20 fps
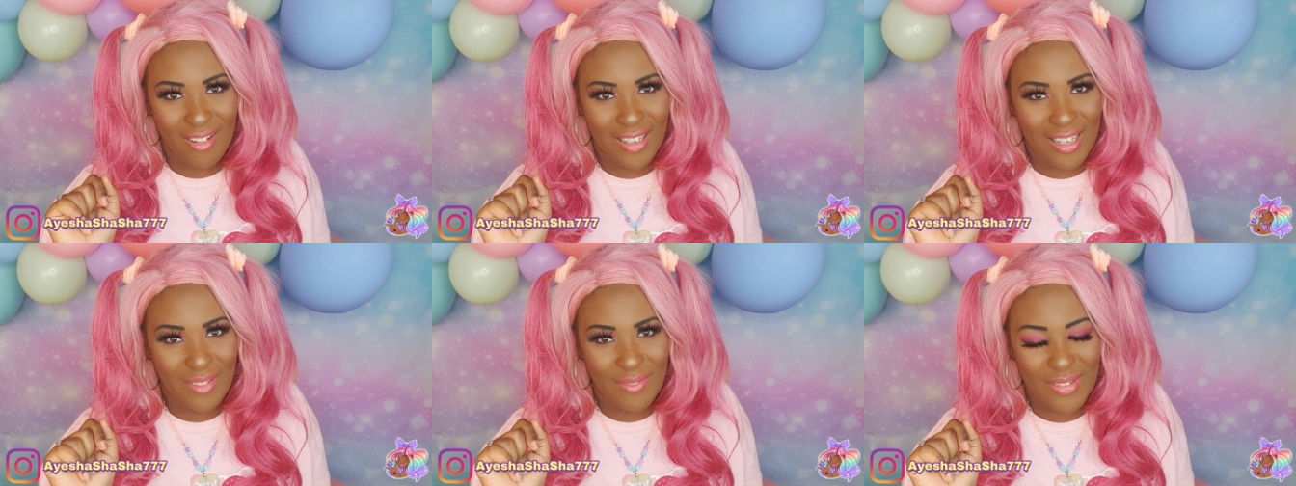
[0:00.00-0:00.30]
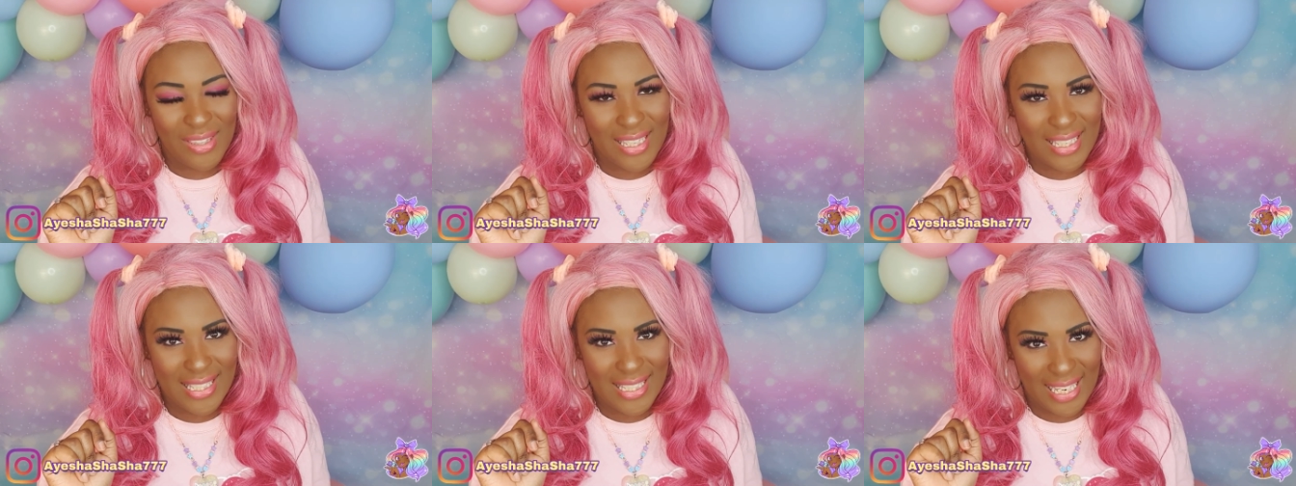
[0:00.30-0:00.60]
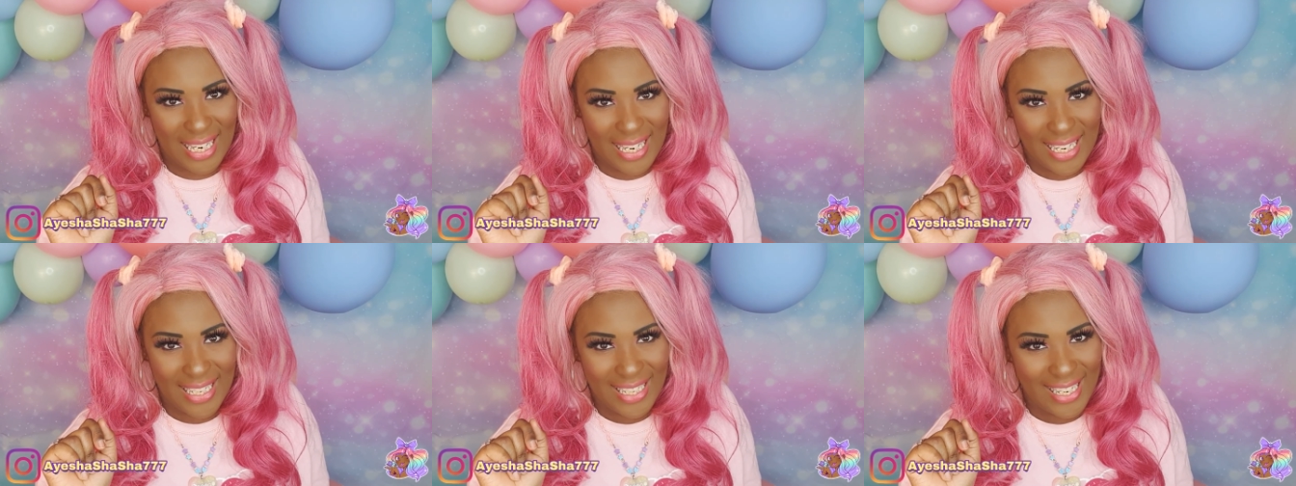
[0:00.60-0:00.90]
live in the
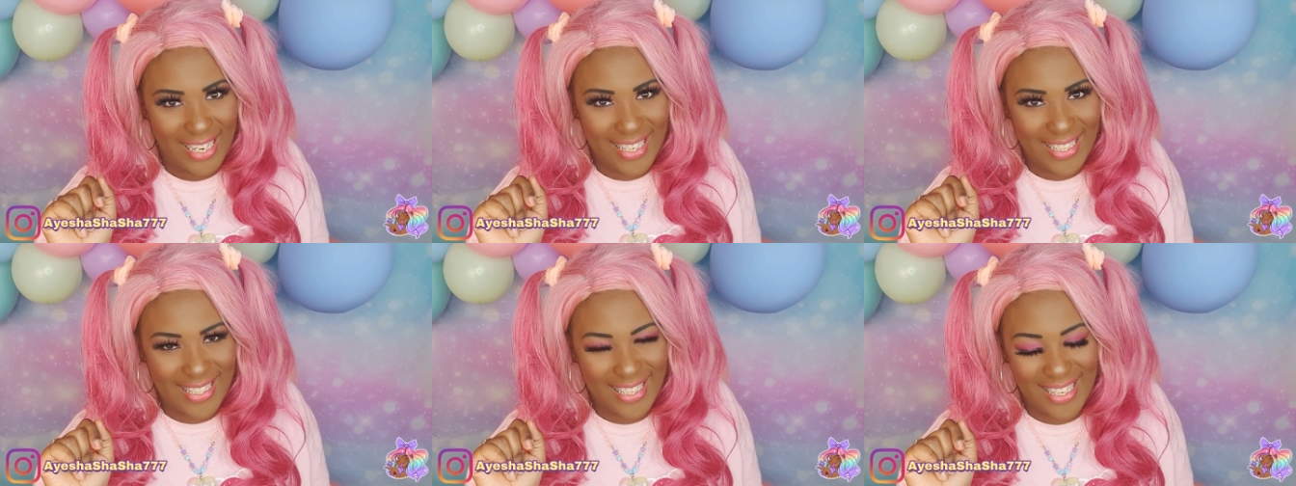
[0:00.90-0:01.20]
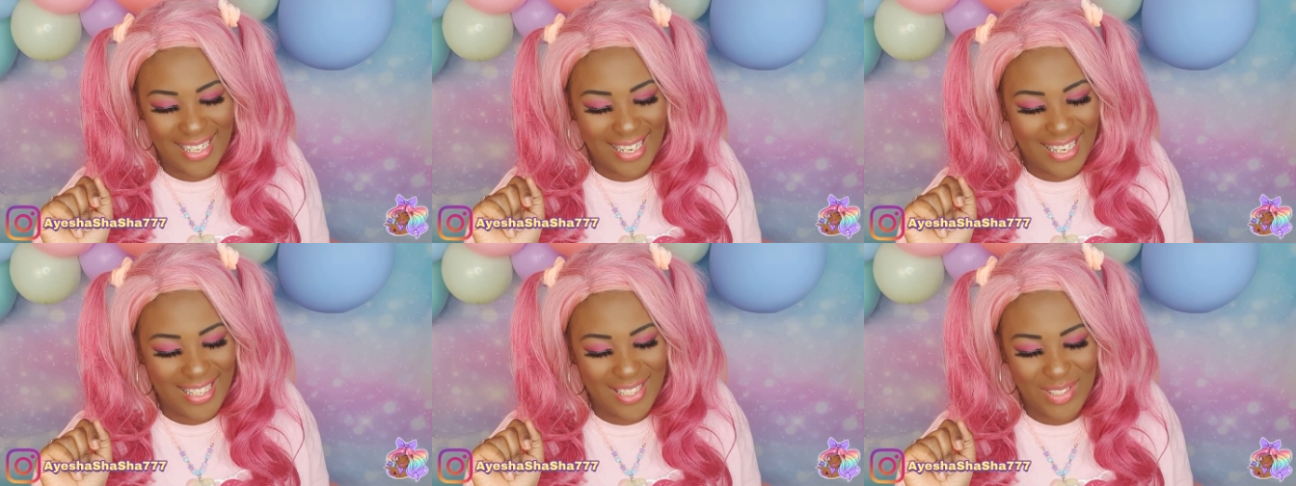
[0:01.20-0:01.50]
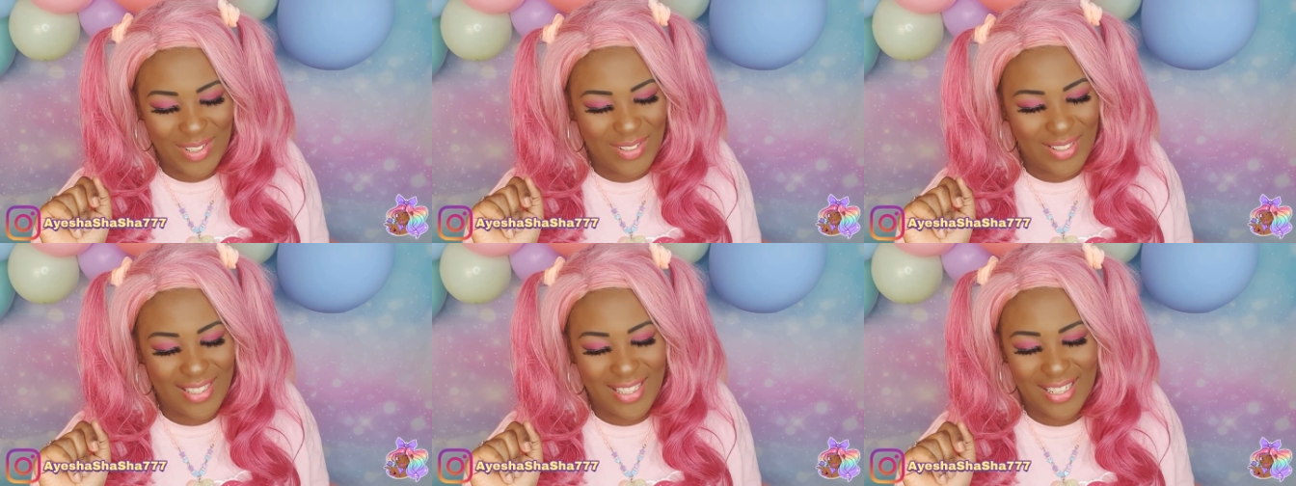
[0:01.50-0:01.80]
sea.
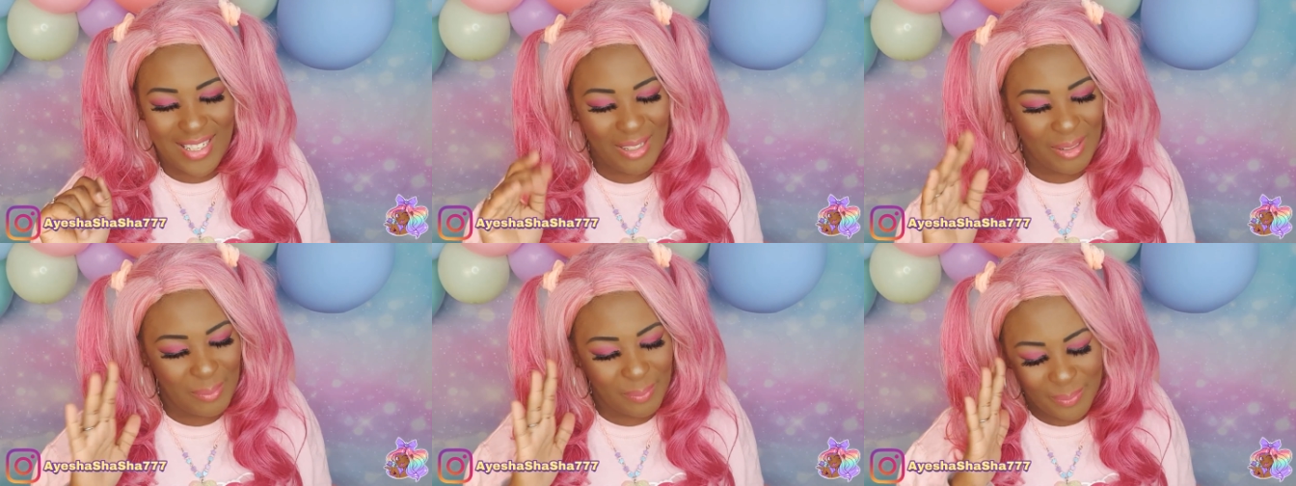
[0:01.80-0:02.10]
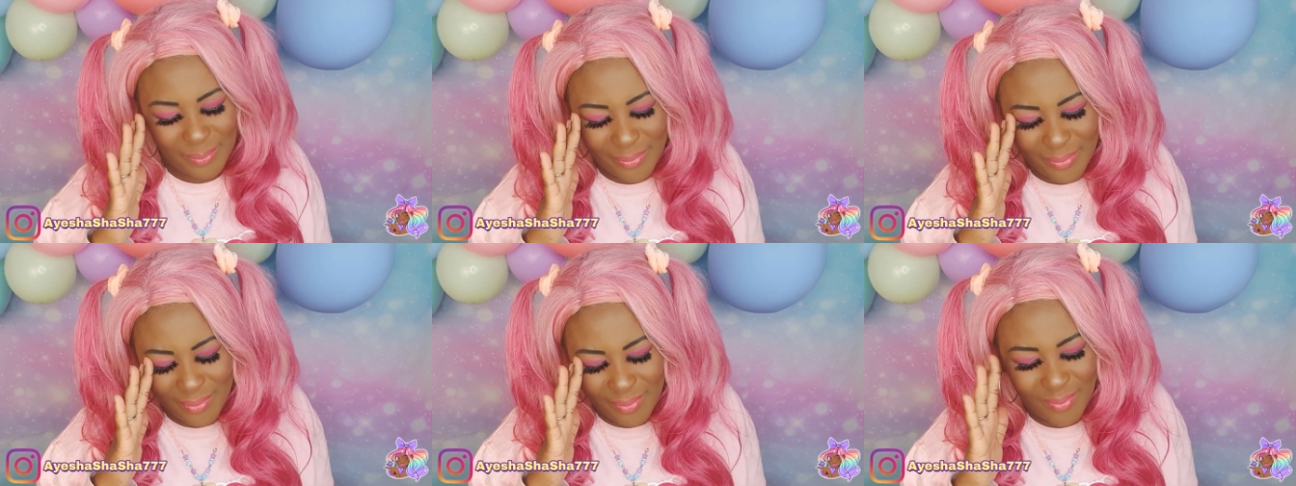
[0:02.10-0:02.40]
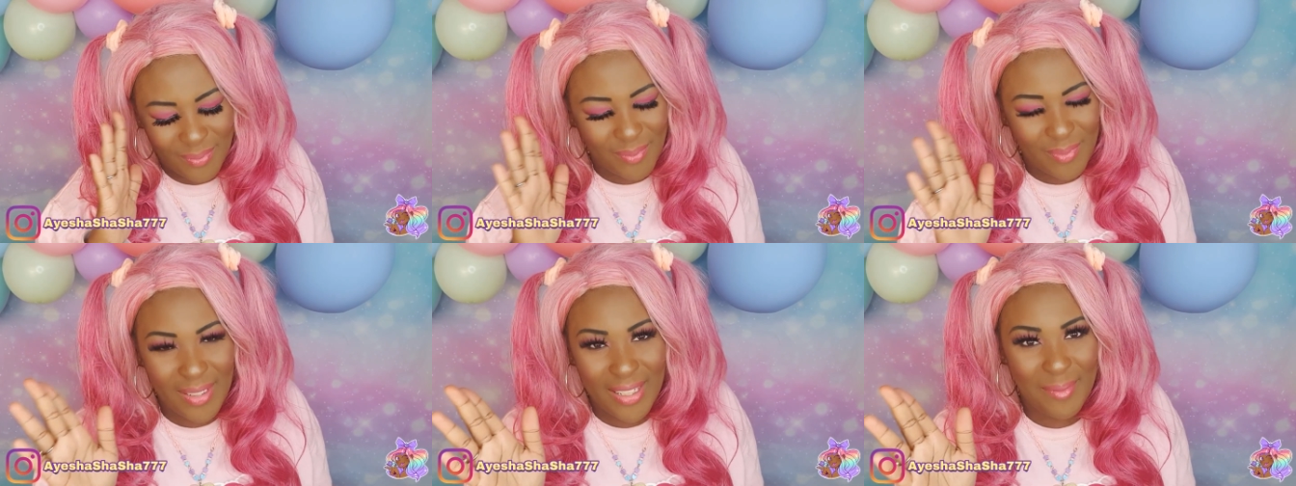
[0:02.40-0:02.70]
It just didn't
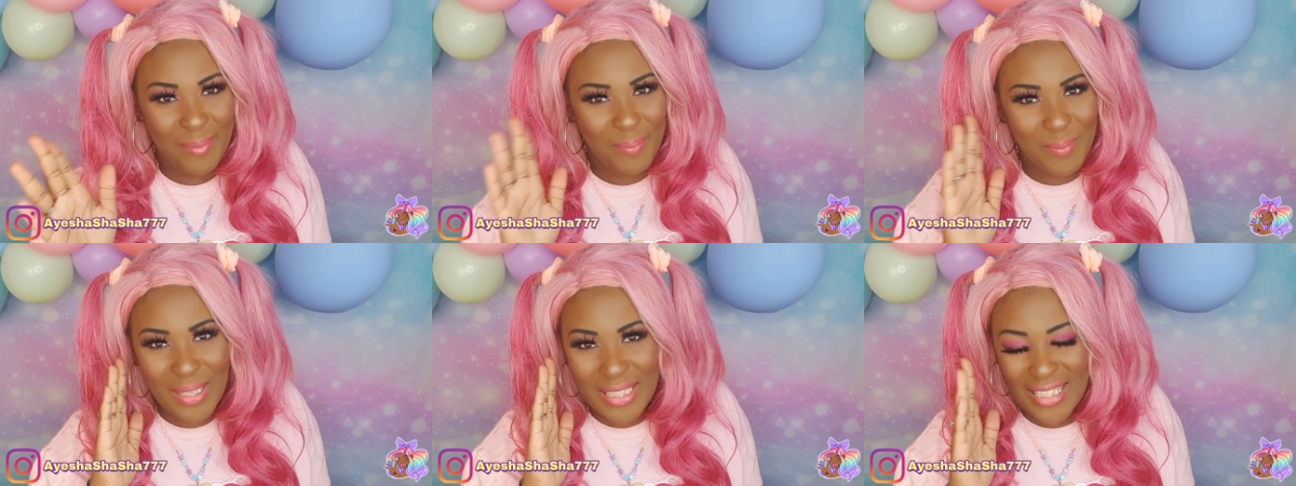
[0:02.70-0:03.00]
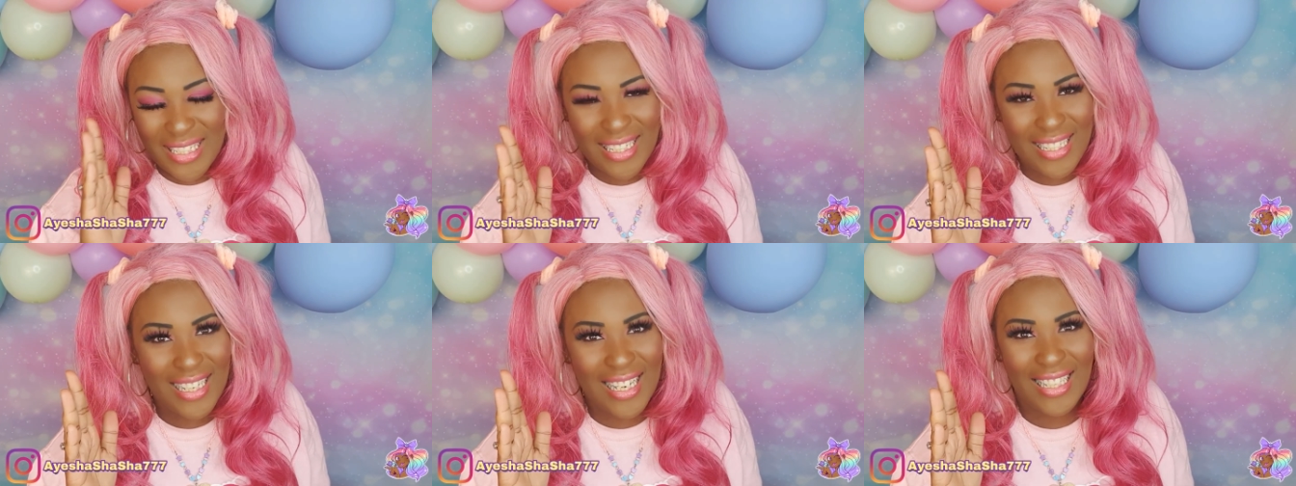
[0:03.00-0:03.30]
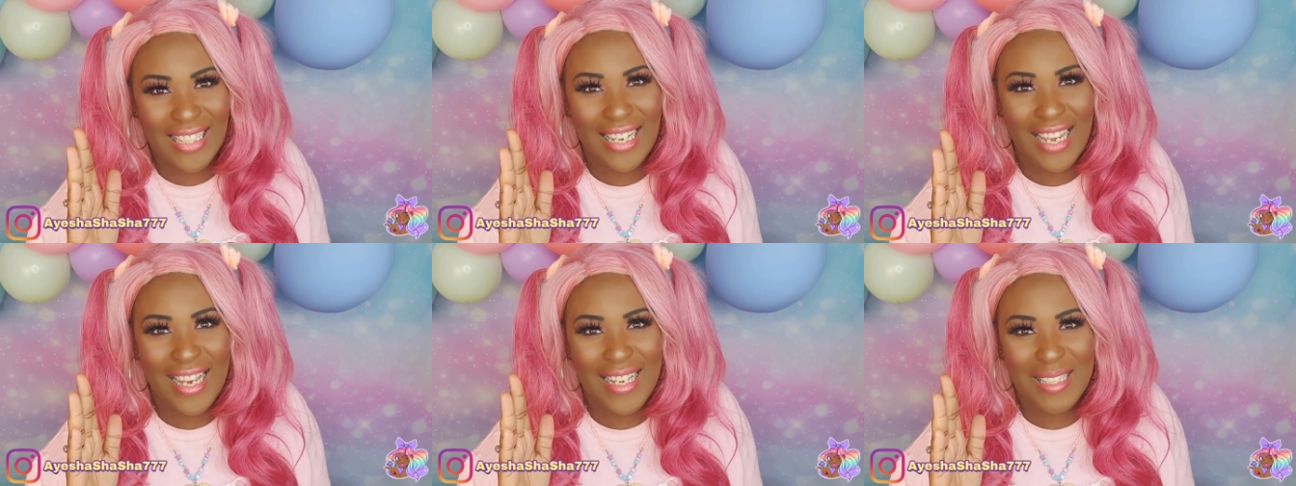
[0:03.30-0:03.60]
it didn't
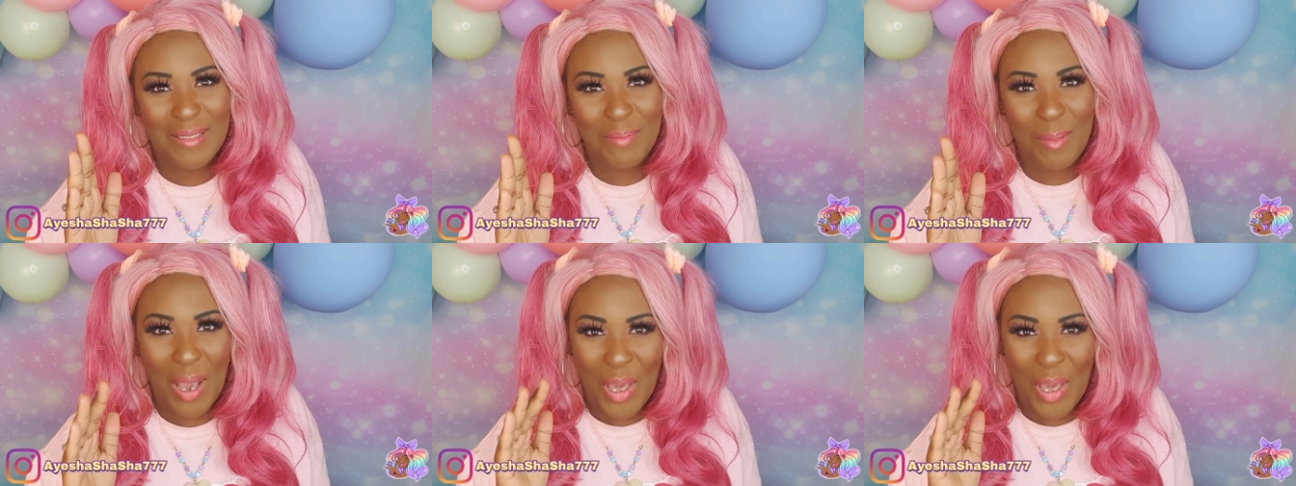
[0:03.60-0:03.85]
connect.